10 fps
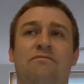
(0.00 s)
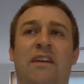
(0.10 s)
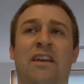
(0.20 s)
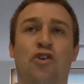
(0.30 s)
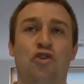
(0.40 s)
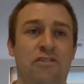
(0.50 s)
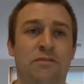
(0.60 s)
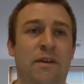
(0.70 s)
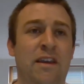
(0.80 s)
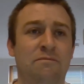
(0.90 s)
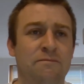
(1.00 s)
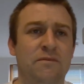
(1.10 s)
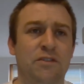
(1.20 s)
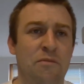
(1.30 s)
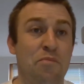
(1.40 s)
encouraged me
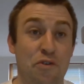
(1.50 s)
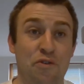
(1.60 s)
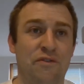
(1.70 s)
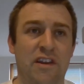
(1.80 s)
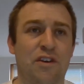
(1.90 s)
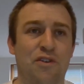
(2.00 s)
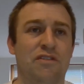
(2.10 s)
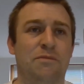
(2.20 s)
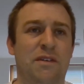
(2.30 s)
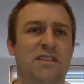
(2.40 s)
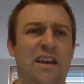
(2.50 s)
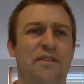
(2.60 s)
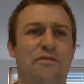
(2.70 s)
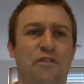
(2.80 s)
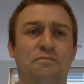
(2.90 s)
to improve and encouraged me to get
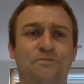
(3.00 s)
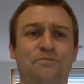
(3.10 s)
through.